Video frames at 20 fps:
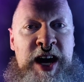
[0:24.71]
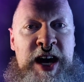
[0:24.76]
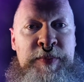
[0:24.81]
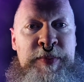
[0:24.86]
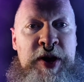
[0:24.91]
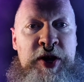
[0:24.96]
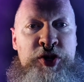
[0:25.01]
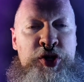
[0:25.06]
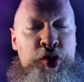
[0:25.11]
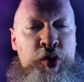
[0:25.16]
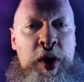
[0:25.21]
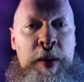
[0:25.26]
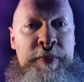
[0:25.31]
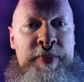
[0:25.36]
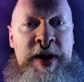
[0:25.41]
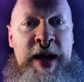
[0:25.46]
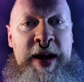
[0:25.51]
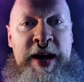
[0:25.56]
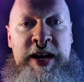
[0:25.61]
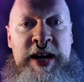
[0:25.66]
about Trump
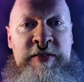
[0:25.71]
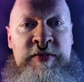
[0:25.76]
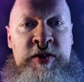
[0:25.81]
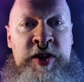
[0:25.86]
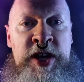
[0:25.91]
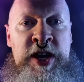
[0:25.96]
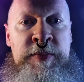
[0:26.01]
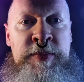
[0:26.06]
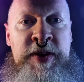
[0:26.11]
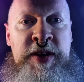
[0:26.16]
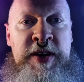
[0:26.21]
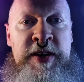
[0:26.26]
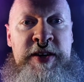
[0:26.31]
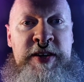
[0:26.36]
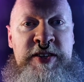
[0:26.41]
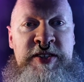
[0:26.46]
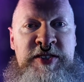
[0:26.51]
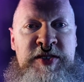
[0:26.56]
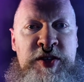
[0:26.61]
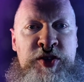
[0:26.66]
negatively
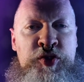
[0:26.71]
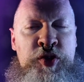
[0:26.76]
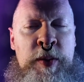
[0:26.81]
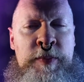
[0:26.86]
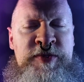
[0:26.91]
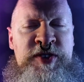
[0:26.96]
because the Trump